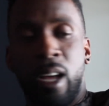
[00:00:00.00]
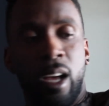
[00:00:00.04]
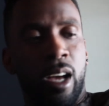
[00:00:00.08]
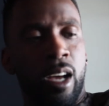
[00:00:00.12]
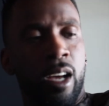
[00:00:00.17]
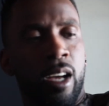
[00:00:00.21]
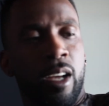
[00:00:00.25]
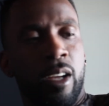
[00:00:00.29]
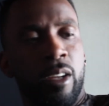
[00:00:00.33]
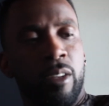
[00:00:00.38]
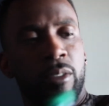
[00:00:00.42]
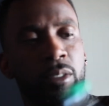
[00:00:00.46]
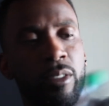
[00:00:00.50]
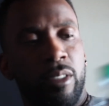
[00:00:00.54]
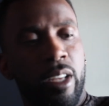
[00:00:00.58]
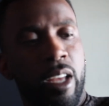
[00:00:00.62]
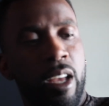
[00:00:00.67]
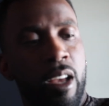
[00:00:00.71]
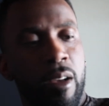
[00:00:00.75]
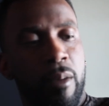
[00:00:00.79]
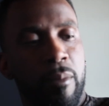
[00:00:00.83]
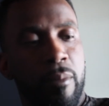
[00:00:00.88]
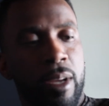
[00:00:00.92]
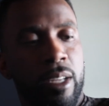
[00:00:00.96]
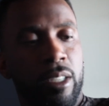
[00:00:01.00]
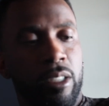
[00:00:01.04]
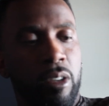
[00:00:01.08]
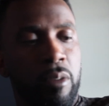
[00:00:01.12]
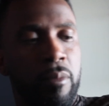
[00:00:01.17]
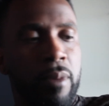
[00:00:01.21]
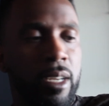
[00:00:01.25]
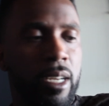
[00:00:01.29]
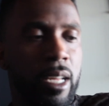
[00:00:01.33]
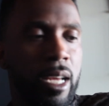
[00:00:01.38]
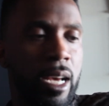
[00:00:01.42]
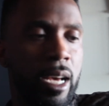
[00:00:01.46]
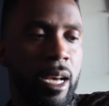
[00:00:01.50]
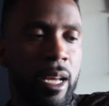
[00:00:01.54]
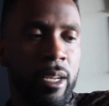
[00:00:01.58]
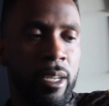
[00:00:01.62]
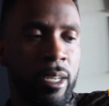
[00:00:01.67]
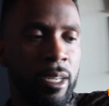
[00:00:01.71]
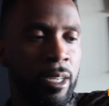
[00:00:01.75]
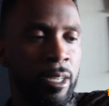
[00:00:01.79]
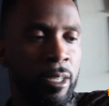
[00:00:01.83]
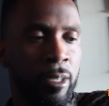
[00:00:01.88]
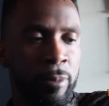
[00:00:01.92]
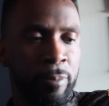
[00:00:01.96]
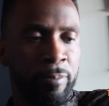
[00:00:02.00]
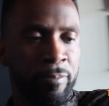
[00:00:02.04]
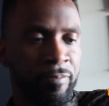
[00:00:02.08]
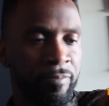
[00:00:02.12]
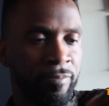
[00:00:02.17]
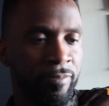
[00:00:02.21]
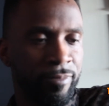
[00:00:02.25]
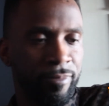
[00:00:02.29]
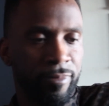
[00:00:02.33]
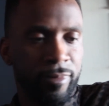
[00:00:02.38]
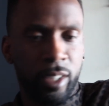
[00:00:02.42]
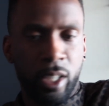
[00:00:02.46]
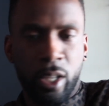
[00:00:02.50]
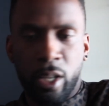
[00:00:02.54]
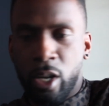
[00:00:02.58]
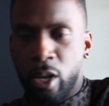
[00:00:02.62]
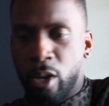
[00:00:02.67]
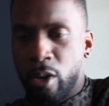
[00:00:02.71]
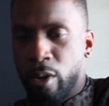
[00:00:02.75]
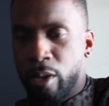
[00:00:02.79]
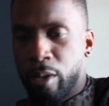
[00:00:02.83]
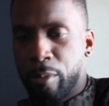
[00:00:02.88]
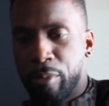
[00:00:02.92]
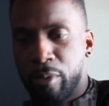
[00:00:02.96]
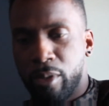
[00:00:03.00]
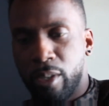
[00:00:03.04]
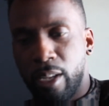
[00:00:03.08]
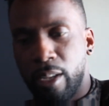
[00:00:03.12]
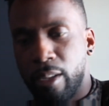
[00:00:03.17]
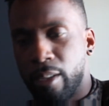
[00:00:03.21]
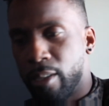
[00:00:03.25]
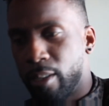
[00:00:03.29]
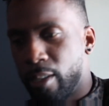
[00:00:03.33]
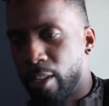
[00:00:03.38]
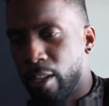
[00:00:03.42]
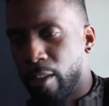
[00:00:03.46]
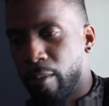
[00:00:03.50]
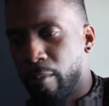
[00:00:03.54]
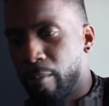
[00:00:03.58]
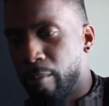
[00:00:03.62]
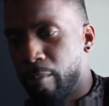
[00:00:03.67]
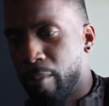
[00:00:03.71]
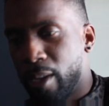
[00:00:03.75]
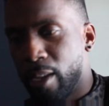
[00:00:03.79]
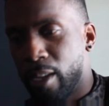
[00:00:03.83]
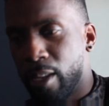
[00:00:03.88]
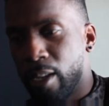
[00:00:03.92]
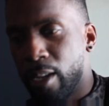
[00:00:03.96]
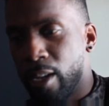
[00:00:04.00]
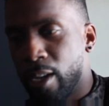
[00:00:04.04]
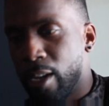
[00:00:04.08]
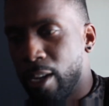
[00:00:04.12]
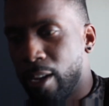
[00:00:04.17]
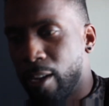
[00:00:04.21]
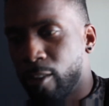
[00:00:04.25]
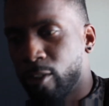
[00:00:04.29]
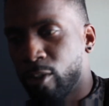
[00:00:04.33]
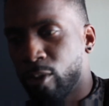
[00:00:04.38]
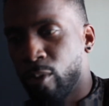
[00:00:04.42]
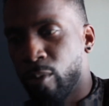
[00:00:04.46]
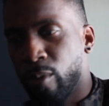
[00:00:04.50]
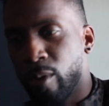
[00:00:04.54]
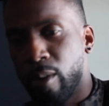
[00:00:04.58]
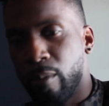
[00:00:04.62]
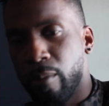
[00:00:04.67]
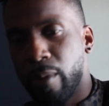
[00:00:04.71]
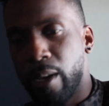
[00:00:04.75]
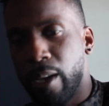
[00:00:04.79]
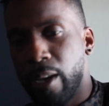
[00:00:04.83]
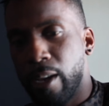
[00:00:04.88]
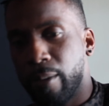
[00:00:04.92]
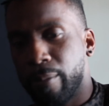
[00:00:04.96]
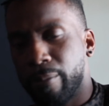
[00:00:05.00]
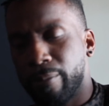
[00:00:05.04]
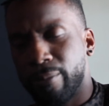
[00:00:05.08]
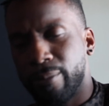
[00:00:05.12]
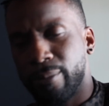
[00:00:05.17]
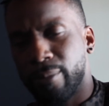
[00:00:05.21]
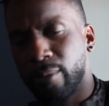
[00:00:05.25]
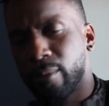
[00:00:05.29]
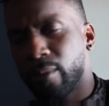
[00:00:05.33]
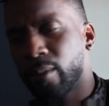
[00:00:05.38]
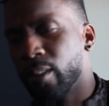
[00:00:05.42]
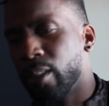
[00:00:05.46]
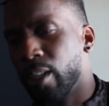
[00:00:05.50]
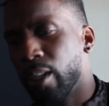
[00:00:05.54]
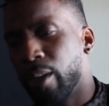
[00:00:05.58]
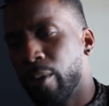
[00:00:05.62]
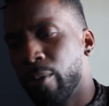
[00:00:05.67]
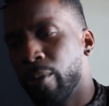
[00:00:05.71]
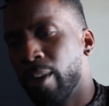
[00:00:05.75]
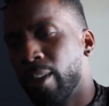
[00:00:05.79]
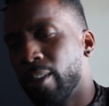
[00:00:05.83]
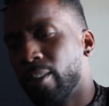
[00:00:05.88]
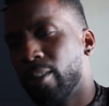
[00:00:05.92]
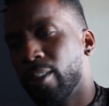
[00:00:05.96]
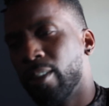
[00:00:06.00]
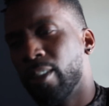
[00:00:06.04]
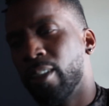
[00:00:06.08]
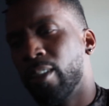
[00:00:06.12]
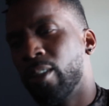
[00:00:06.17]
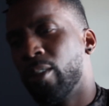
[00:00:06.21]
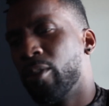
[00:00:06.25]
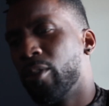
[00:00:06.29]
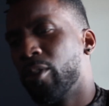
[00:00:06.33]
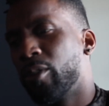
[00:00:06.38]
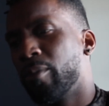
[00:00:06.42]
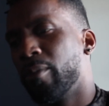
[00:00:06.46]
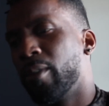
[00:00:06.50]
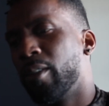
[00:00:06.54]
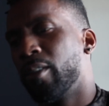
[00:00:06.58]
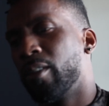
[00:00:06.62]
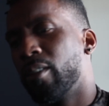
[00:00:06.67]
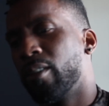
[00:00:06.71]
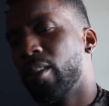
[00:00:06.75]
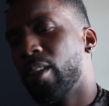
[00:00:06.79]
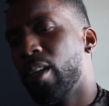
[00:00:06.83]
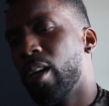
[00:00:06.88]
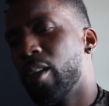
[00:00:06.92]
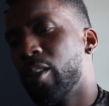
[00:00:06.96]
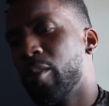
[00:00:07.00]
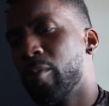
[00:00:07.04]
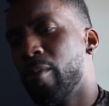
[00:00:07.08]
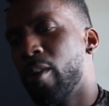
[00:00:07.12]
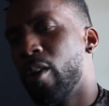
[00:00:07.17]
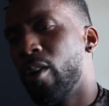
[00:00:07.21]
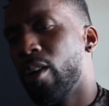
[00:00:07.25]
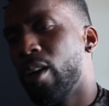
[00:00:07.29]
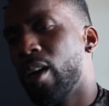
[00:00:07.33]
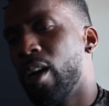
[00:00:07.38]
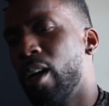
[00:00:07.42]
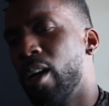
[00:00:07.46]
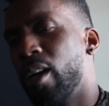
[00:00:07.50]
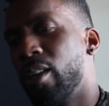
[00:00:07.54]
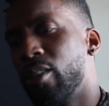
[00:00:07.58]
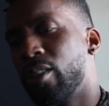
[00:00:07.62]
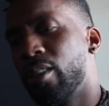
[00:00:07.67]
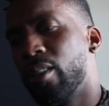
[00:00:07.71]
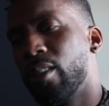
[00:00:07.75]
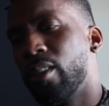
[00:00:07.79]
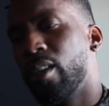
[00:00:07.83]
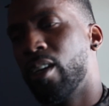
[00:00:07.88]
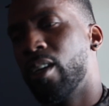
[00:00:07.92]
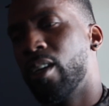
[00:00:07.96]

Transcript: My dad, he was a big high school running back. He went to a little small college in